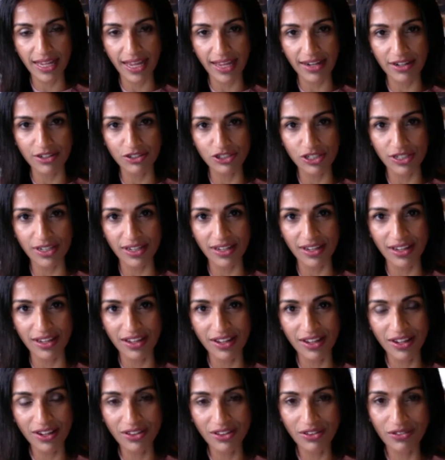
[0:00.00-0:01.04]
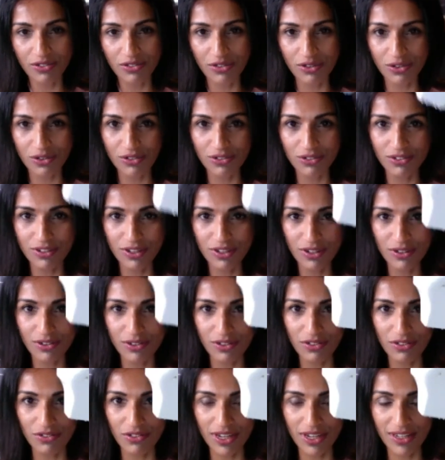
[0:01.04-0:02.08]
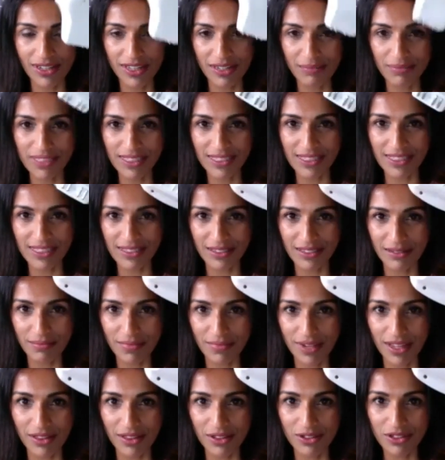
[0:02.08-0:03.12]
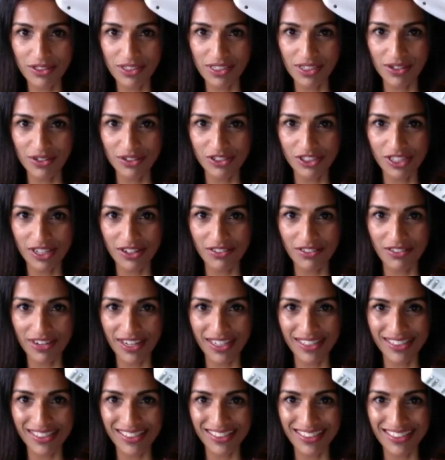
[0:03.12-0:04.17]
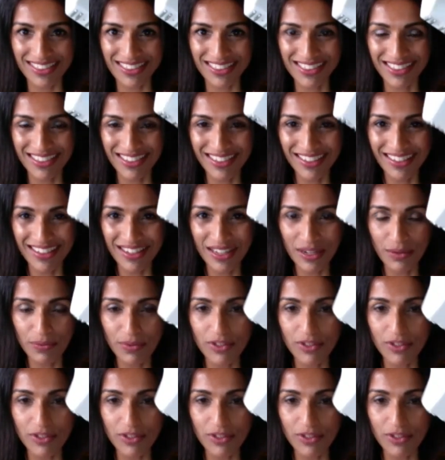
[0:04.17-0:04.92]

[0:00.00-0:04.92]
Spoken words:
energy through your 3 deep system. And those are your generators, in